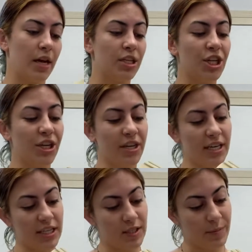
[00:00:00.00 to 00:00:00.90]

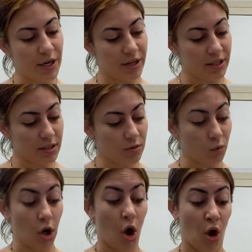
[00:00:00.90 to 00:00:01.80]
Cherokee spirits
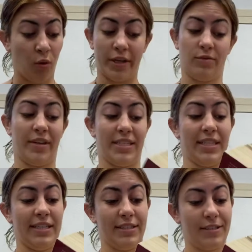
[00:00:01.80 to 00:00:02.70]
were always
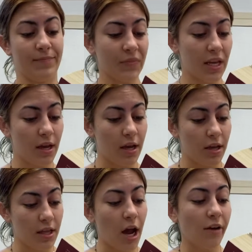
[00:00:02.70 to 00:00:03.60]
restless.
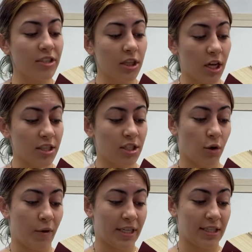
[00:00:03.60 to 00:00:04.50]
They often lost their
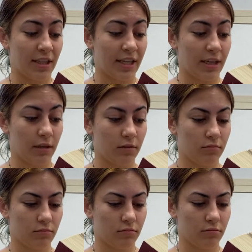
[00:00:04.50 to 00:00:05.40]
way to the land
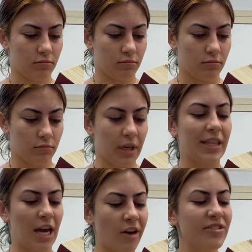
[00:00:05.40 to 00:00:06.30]

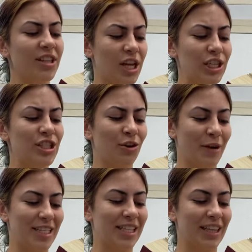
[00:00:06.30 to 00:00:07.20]

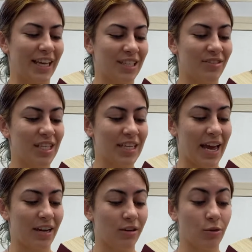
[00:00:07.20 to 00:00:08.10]
of the
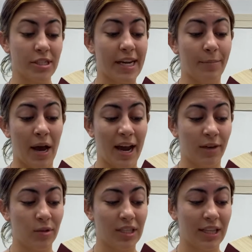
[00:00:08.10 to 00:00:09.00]
dead, or stayed
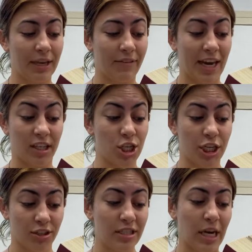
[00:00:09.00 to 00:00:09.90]
behind with the living out of
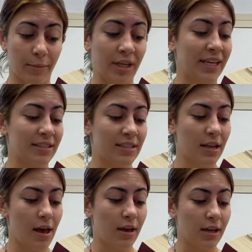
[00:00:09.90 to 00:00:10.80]
sheer stubbornness.
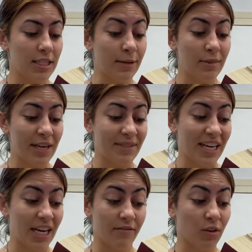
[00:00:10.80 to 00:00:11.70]
Sometimes they
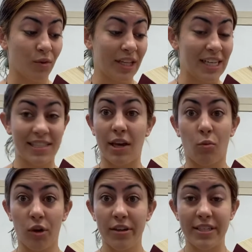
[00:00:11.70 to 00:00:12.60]
didn't even realize they
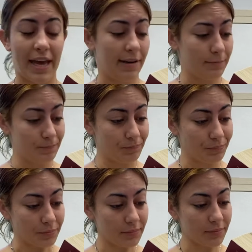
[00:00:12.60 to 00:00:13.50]
were dead.
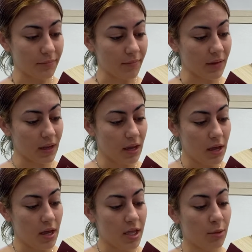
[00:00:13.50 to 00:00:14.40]

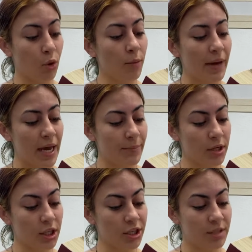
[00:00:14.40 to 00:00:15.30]
The more Piper
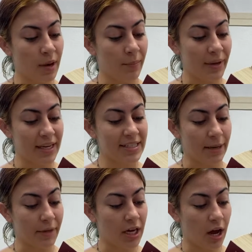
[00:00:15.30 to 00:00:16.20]
learned about being a
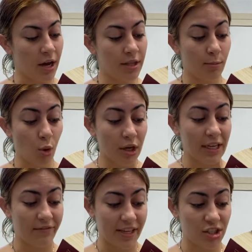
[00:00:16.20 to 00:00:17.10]
demigod, the more
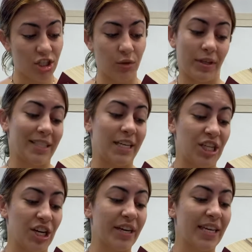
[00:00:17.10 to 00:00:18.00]
convinced she was that
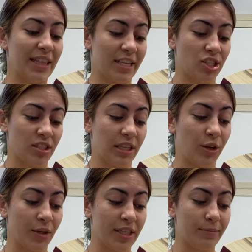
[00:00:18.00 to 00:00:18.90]
Cherokee legends and
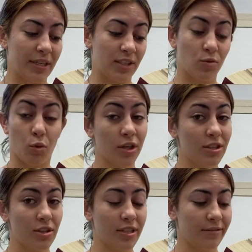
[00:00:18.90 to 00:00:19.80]
Greek myths weren't
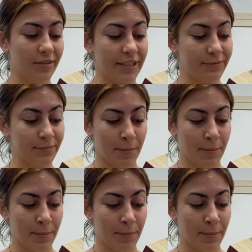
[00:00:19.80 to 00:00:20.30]
so different.